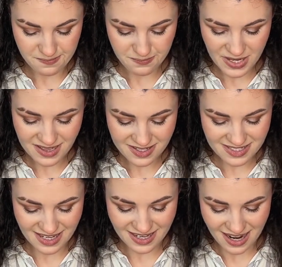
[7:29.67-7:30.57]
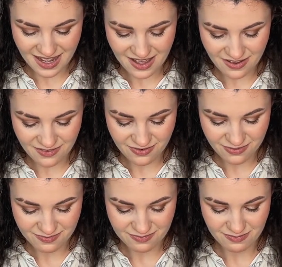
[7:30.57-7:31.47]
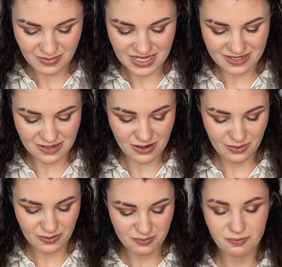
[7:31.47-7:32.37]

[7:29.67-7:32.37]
it looks like I have made no